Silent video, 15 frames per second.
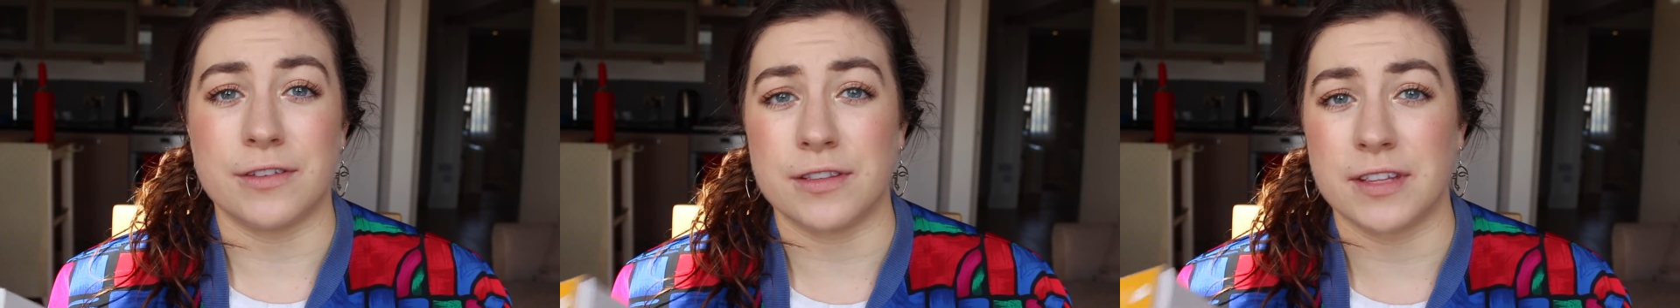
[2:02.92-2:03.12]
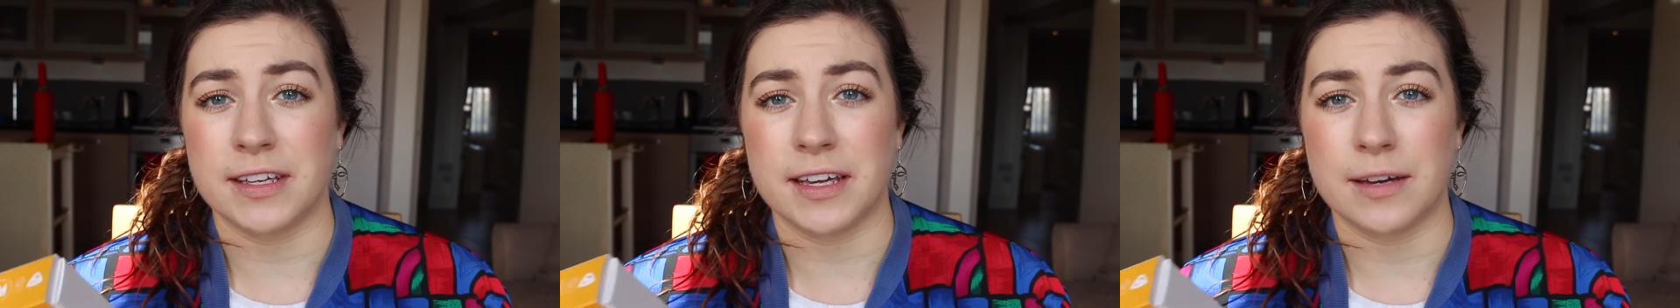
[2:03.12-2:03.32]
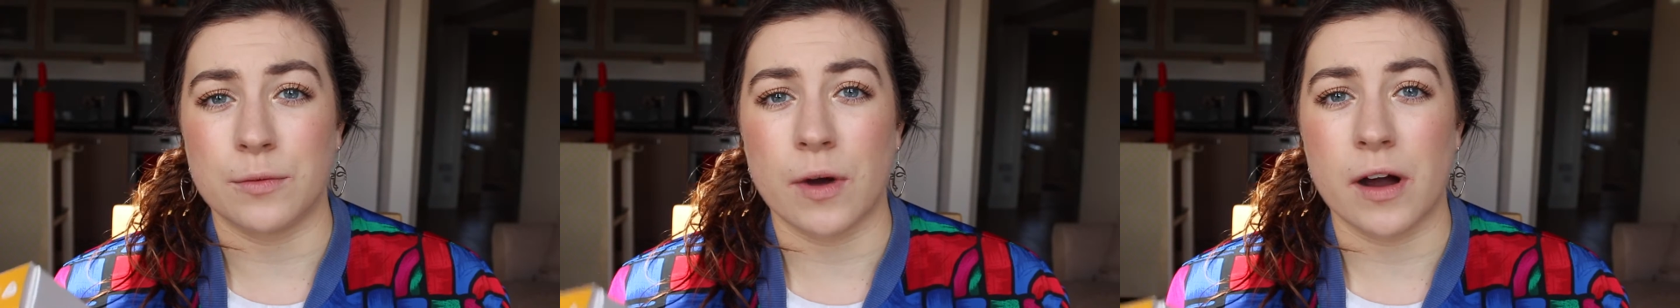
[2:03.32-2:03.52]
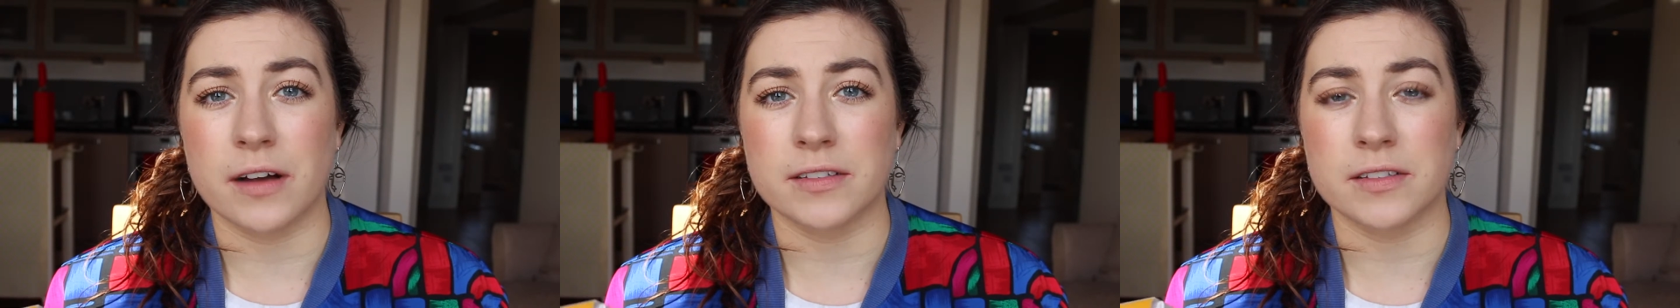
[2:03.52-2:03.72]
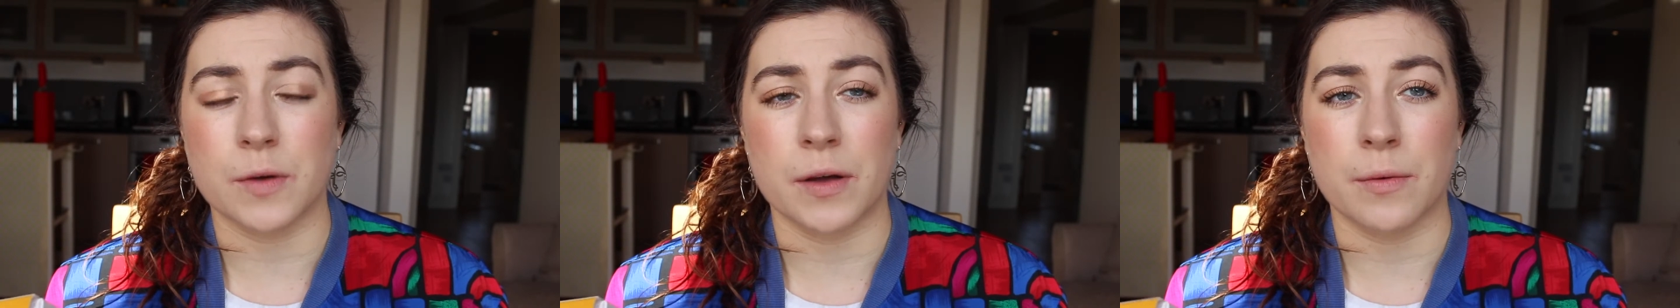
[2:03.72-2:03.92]
you think it
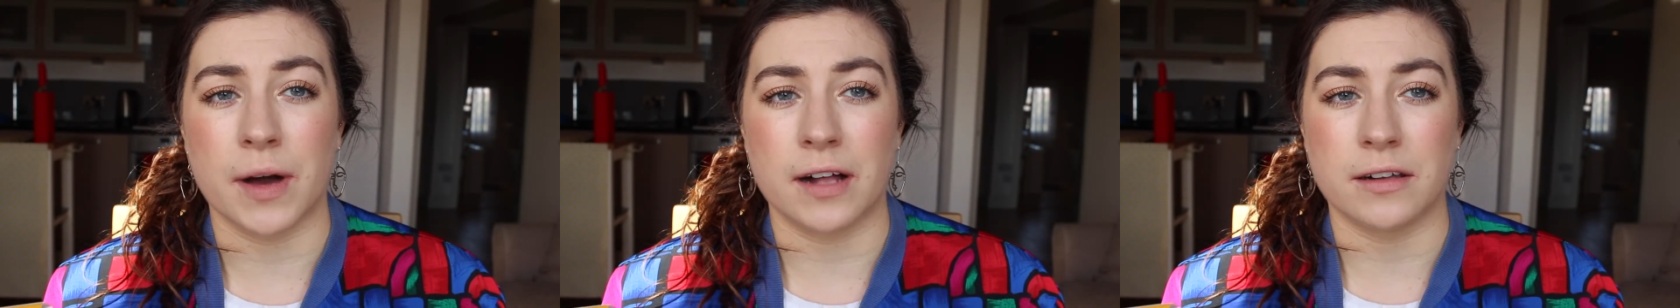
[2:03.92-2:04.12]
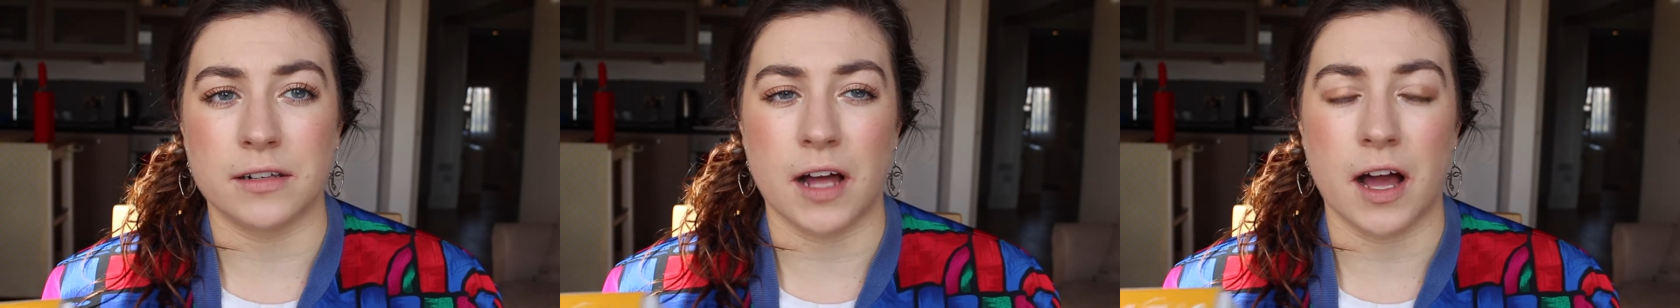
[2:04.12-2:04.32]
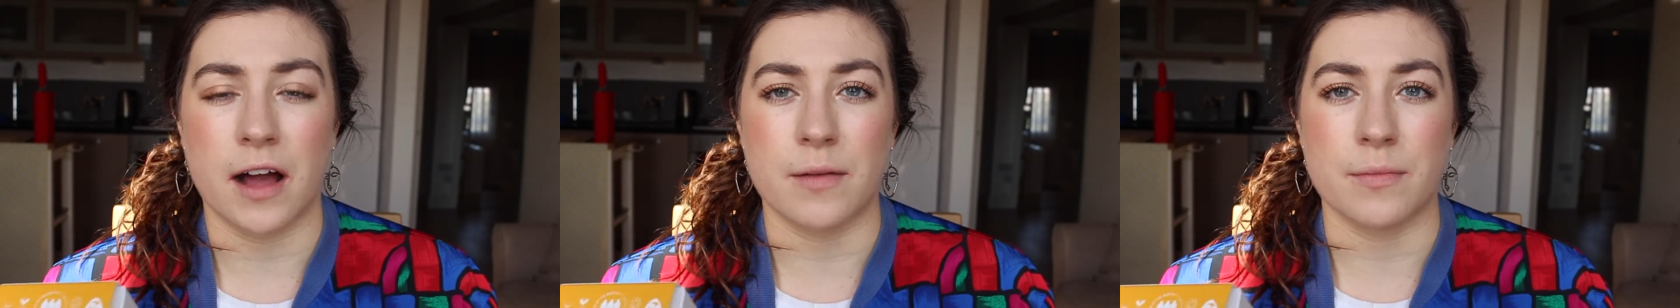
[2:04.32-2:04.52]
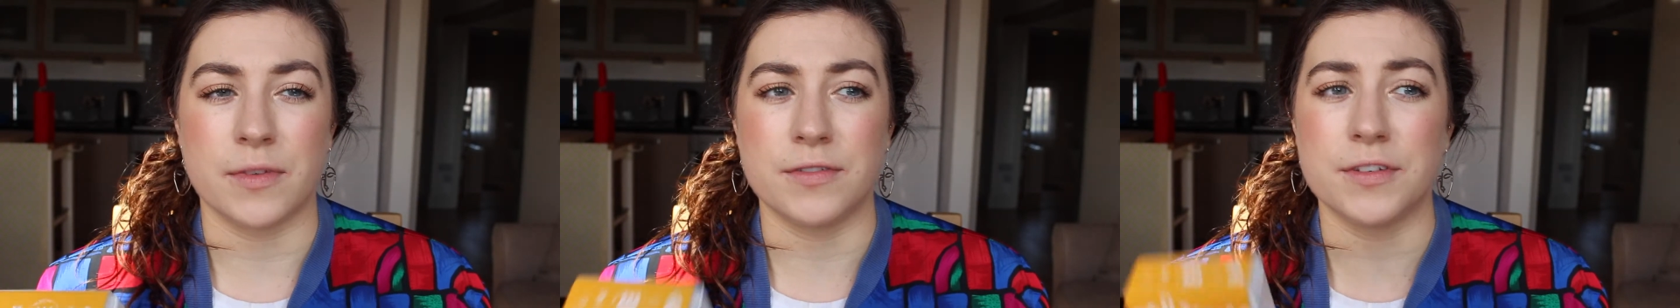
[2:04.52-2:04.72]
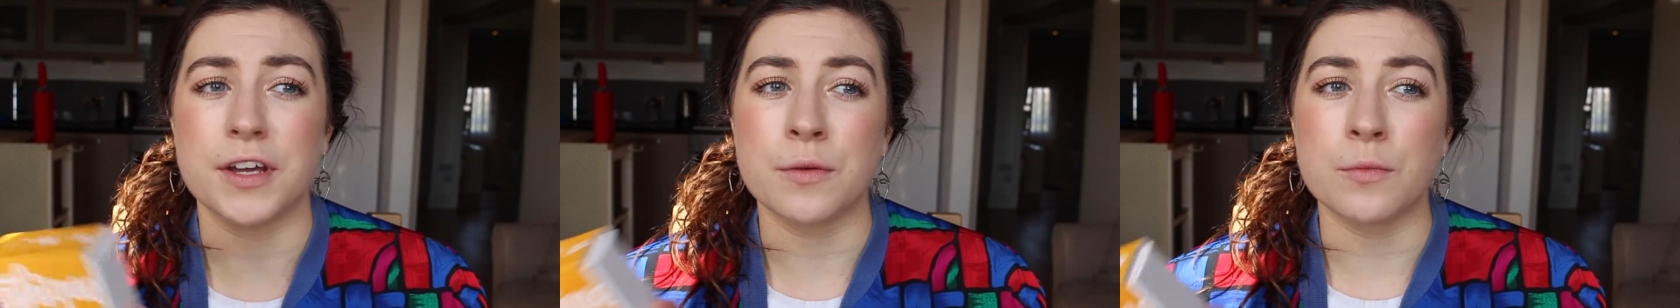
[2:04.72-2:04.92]
works quite well.
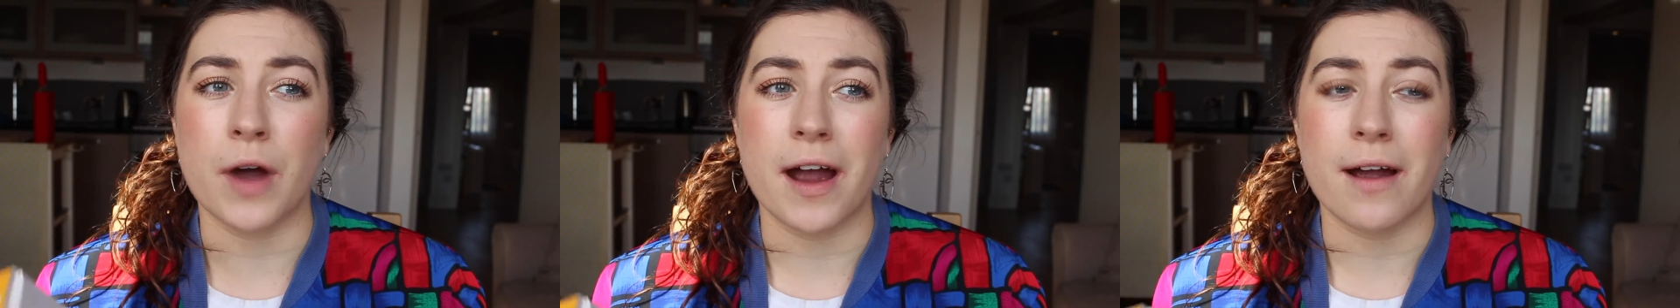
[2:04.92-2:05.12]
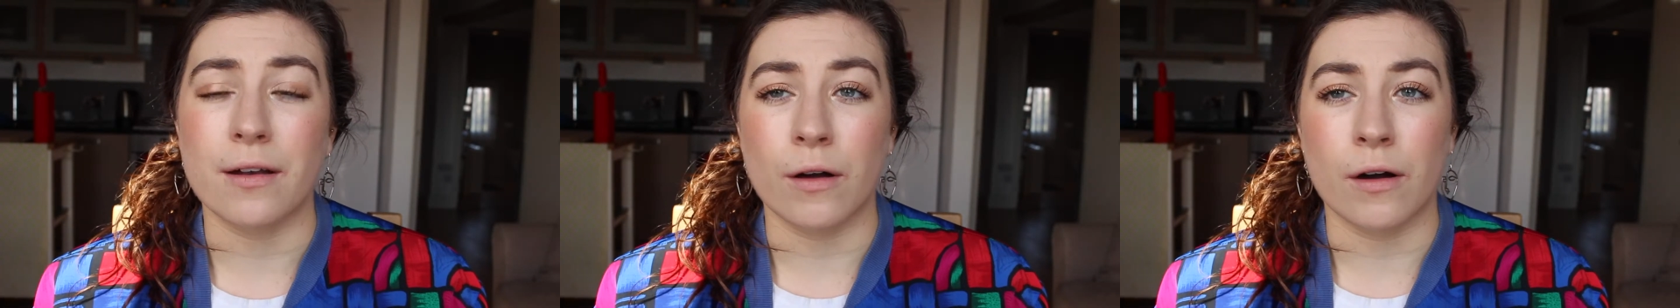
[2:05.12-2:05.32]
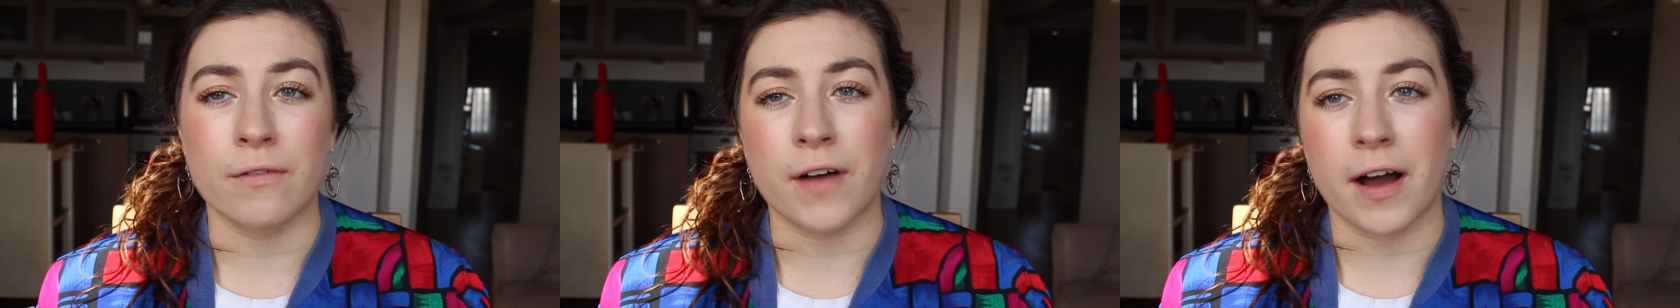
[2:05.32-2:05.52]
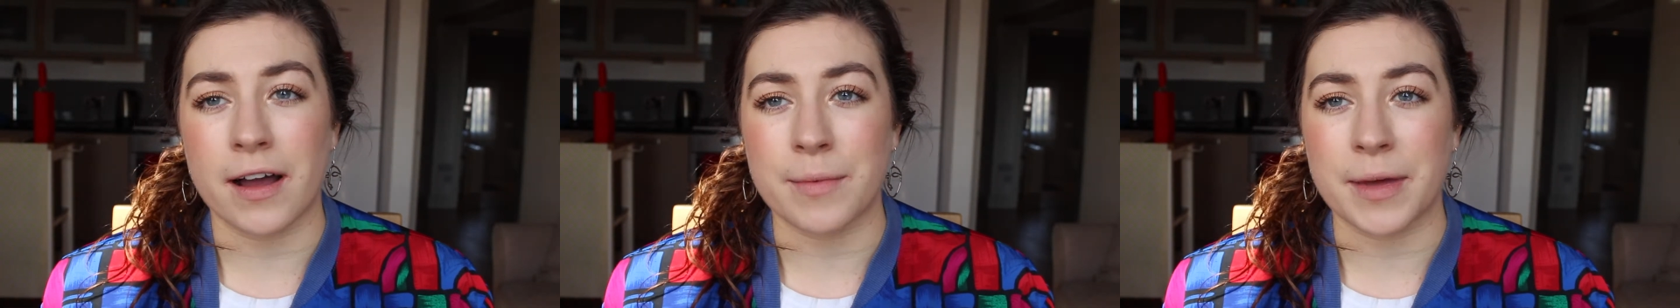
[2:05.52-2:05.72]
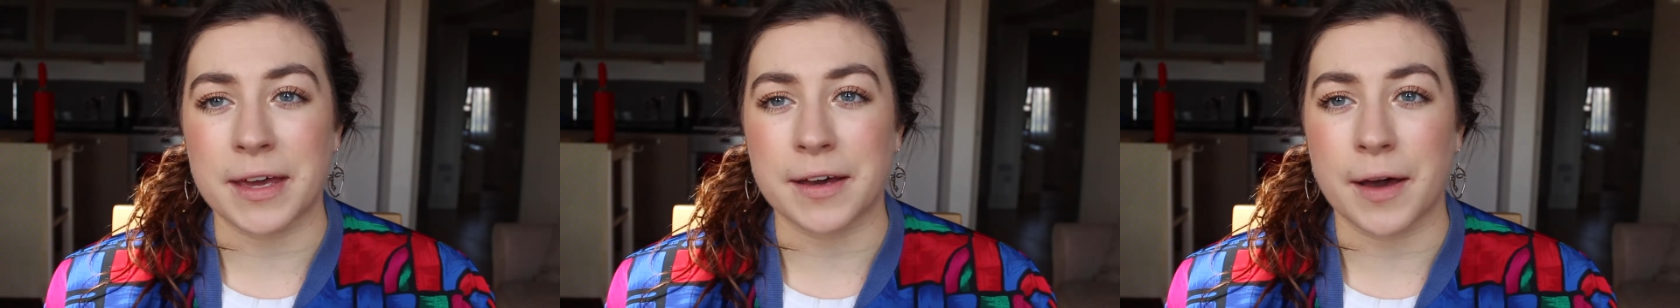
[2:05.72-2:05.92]
If you don't wear a lot of
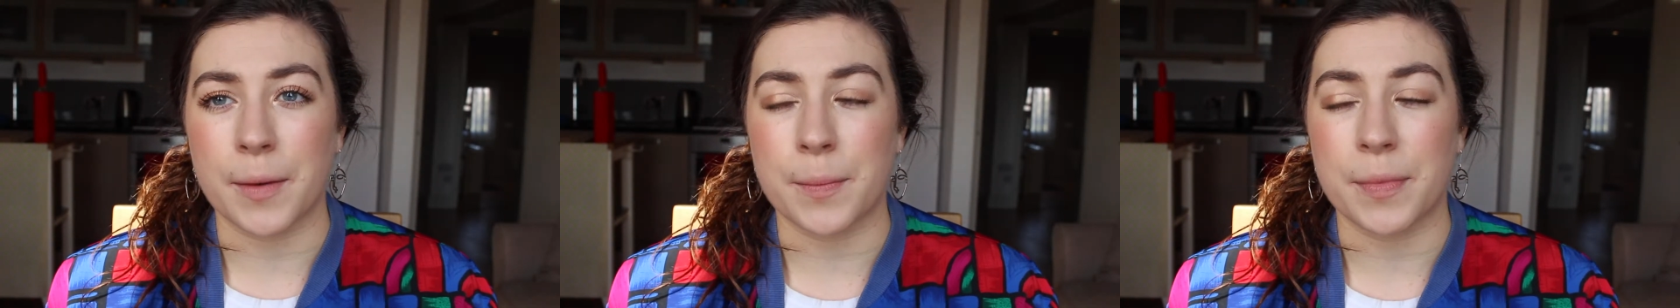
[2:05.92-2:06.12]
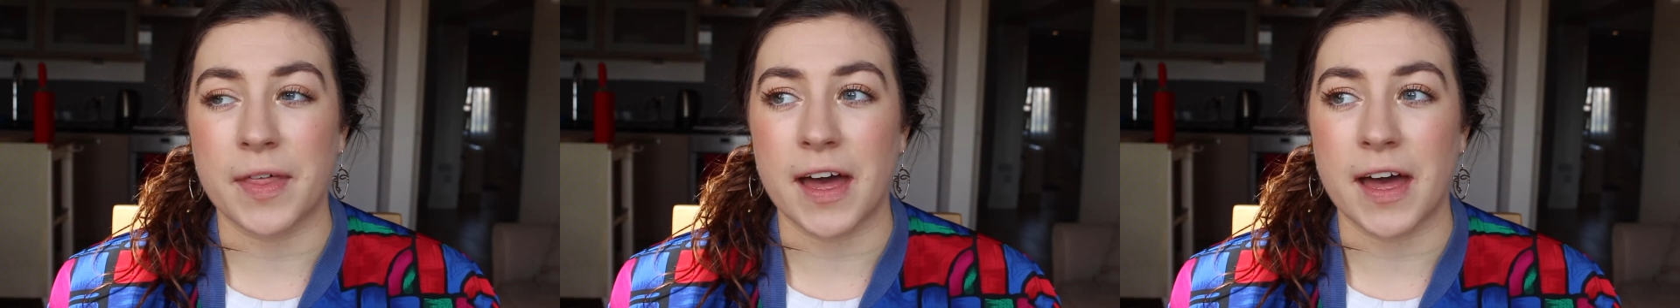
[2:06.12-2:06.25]
eye makeup,